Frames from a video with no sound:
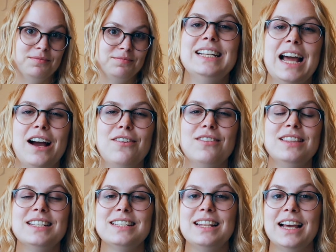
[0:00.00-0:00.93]
Now,
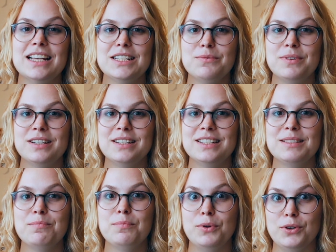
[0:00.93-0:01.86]
this last one's
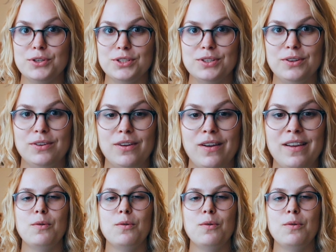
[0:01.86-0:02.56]
personal.